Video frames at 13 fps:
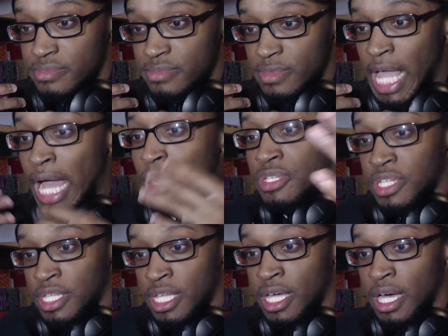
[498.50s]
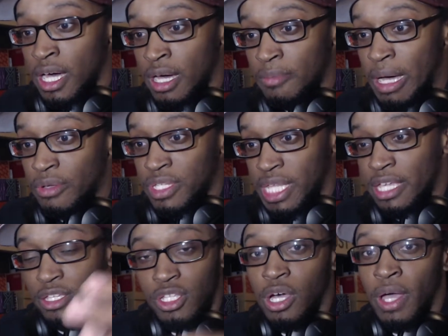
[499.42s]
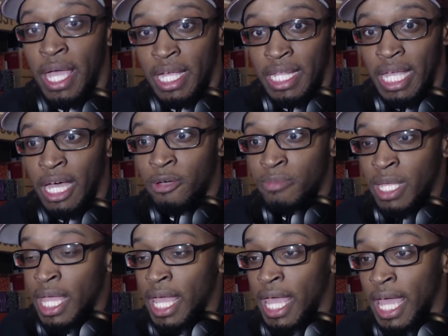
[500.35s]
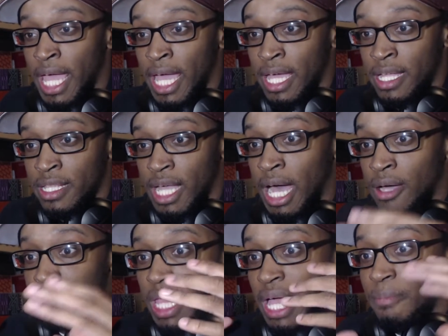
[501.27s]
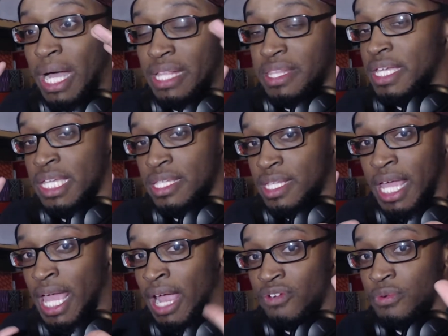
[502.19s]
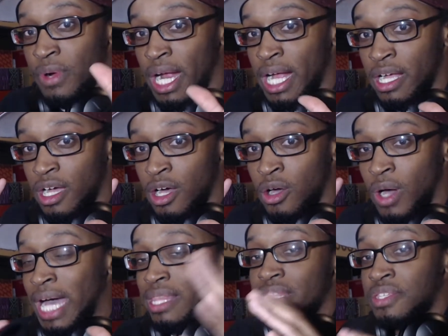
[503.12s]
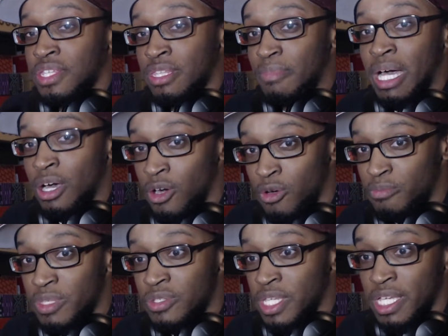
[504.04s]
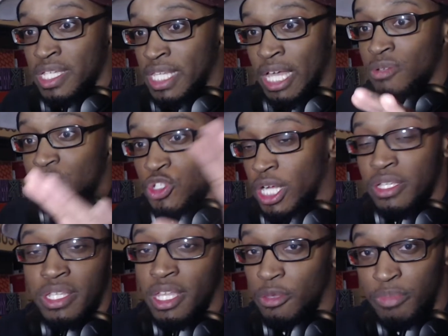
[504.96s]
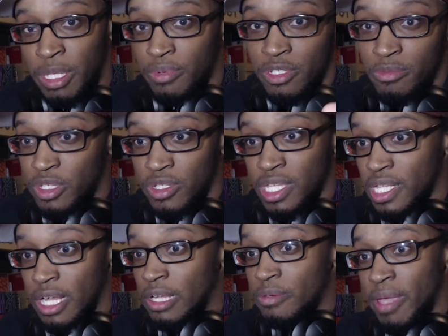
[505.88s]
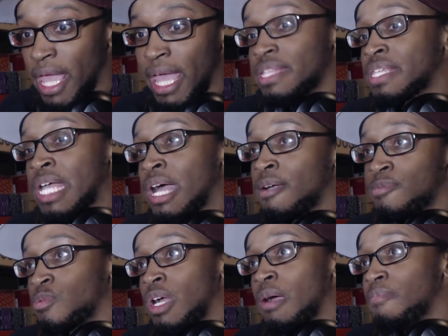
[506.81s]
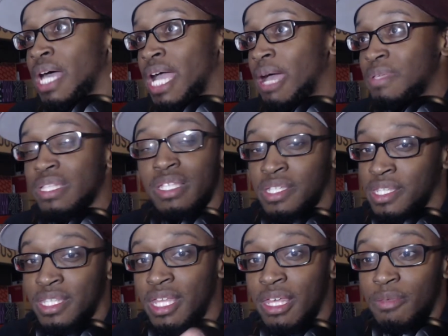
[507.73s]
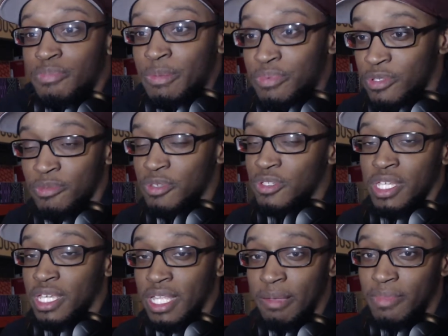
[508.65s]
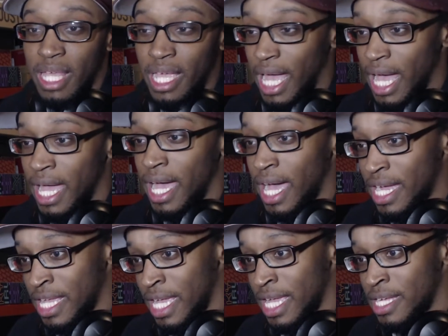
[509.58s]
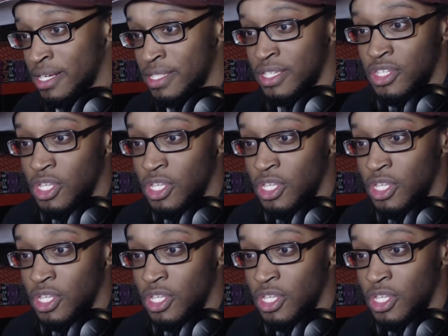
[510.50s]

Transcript: I was I was like, you know, hanging out, and I'm like, my thing is like, everywhere I go, I listen to my own music, because I don't trust other people's music. There's been at times where I'm like, I be listening to other people's music, and I'm like, I can't hear this.